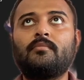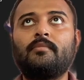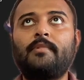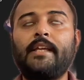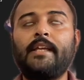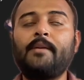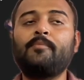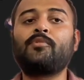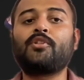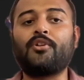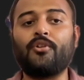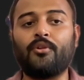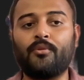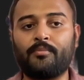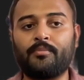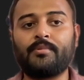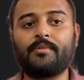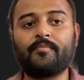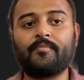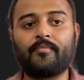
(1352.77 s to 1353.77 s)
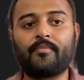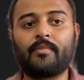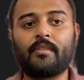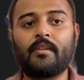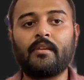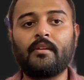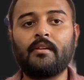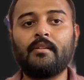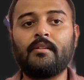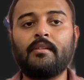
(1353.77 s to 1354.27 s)
Teams group.
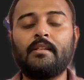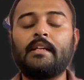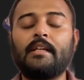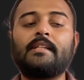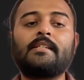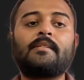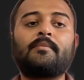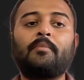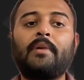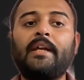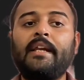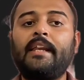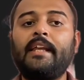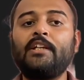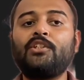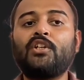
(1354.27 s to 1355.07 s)
There is meeting